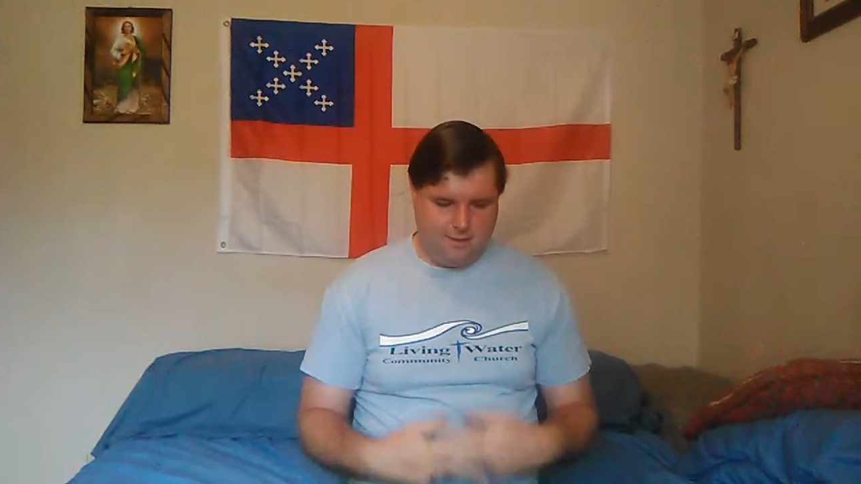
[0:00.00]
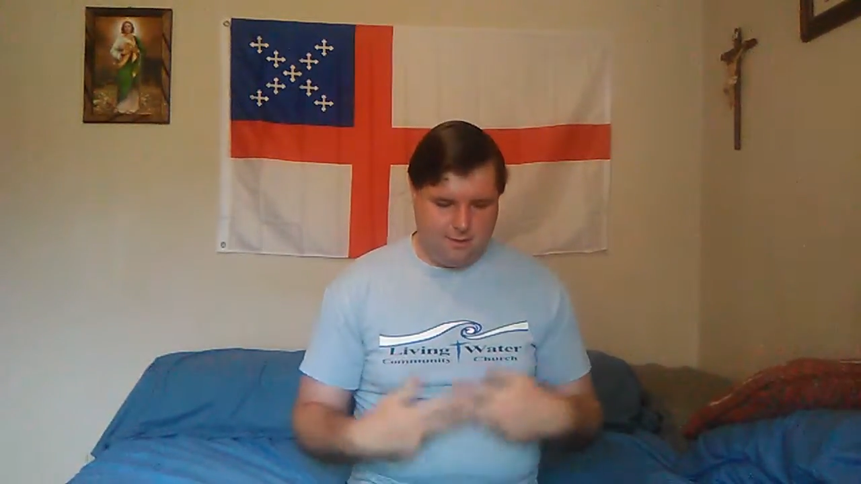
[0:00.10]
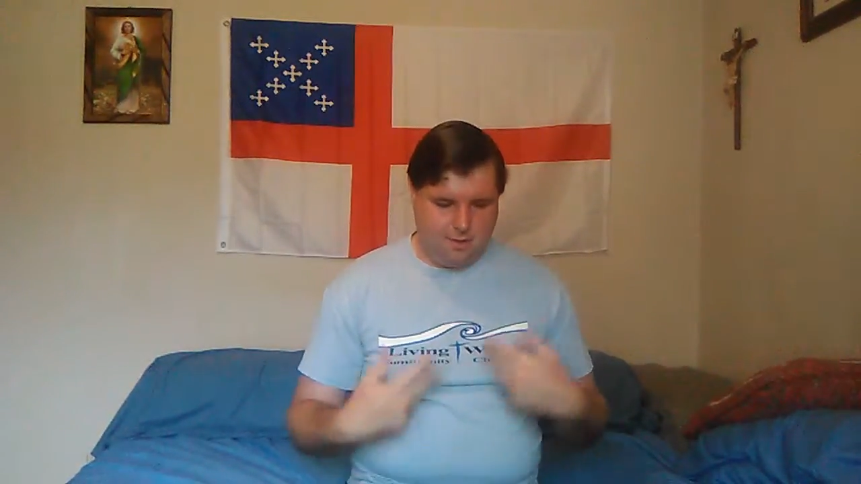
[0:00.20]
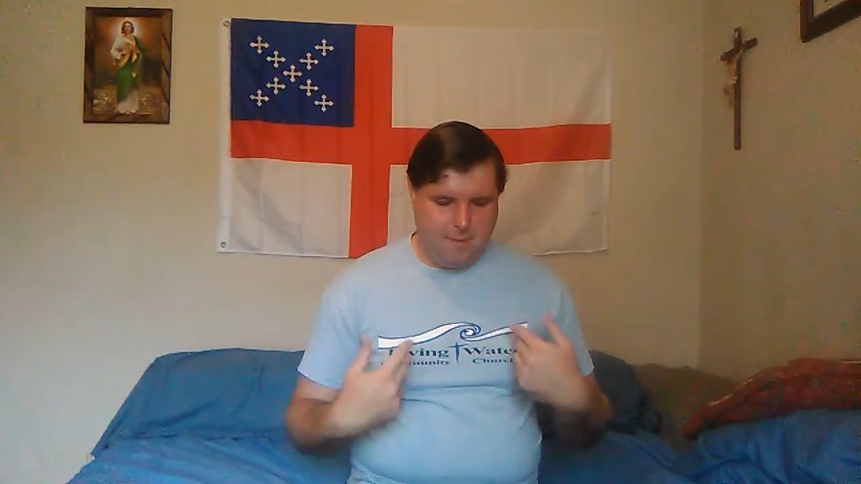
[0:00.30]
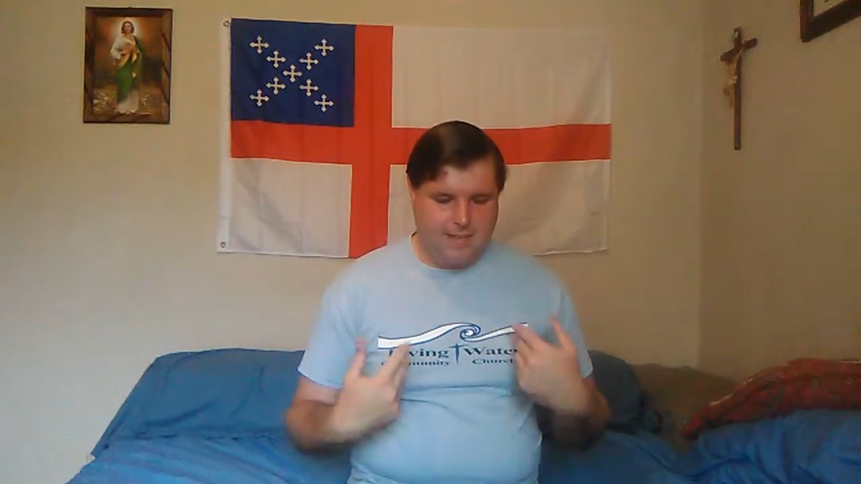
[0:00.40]

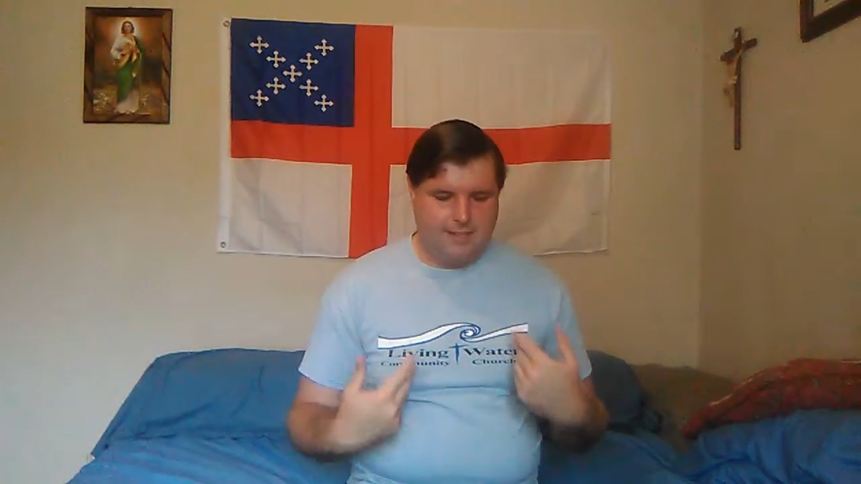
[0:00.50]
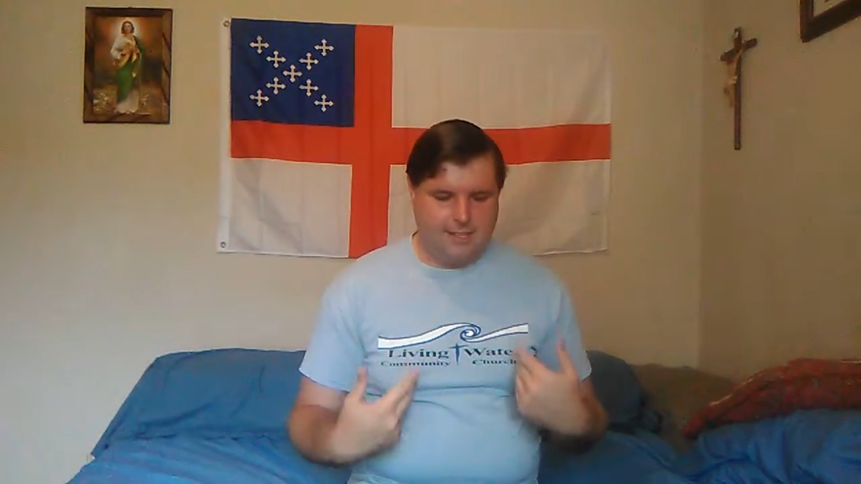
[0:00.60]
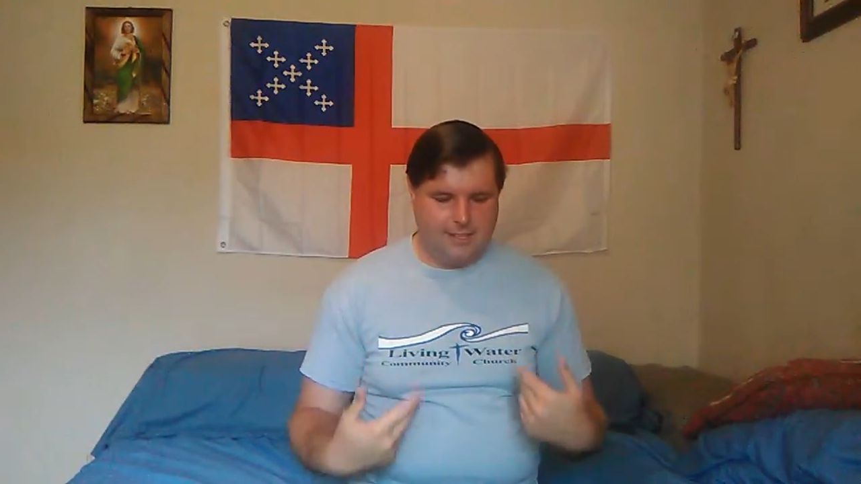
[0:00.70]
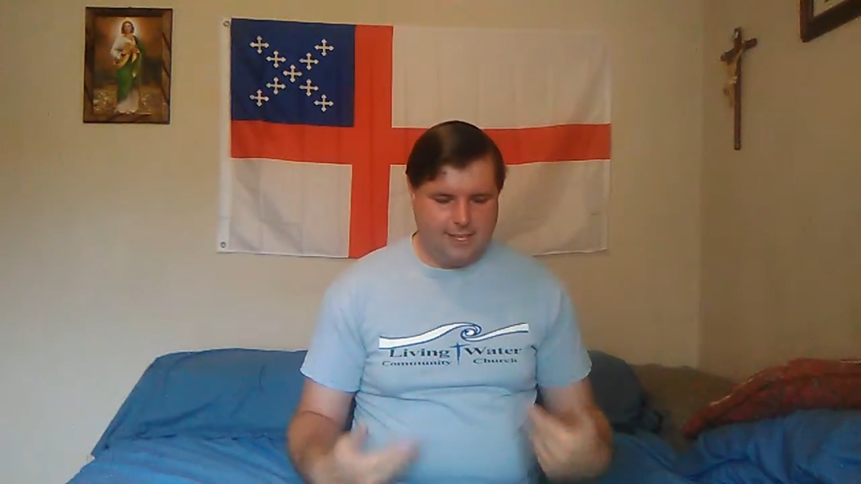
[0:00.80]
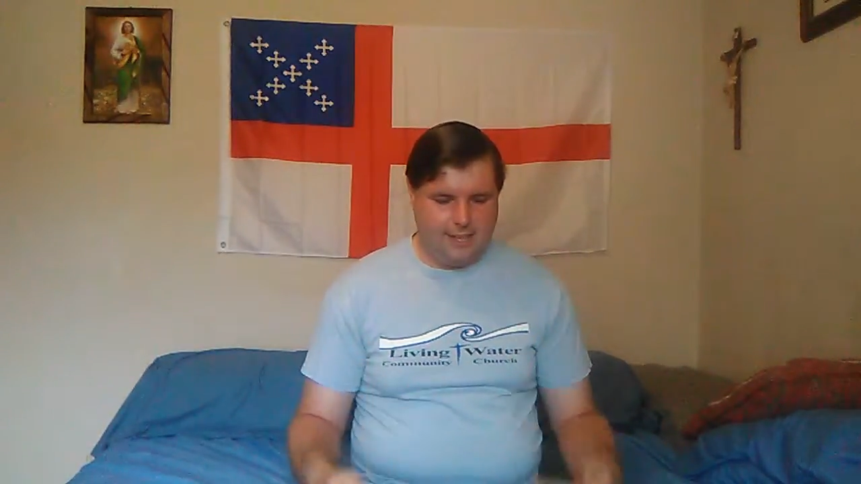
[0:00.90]
so
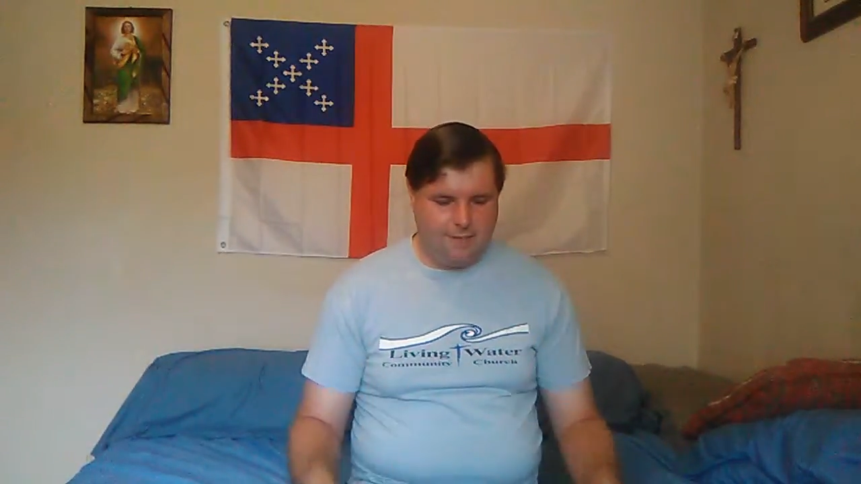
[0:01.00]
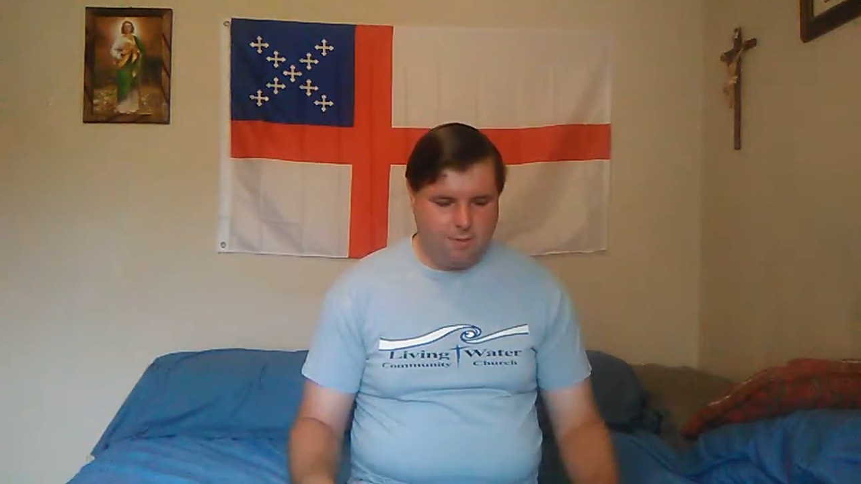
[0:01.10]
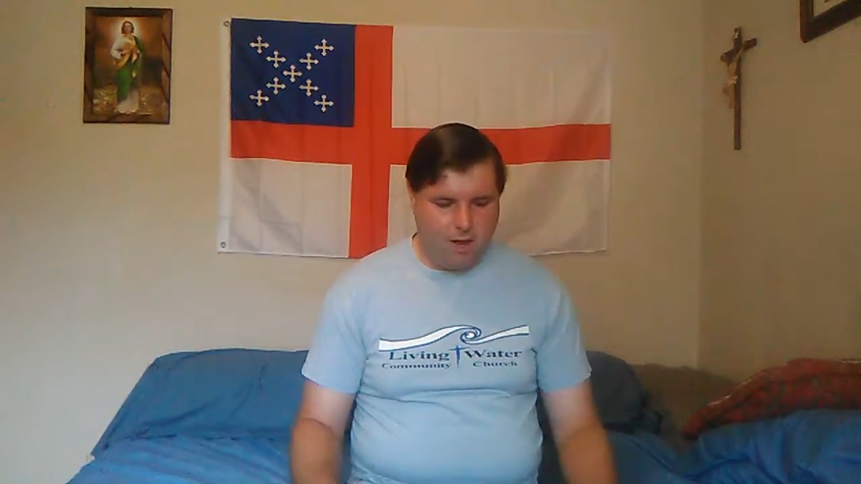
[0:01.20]
basically, Living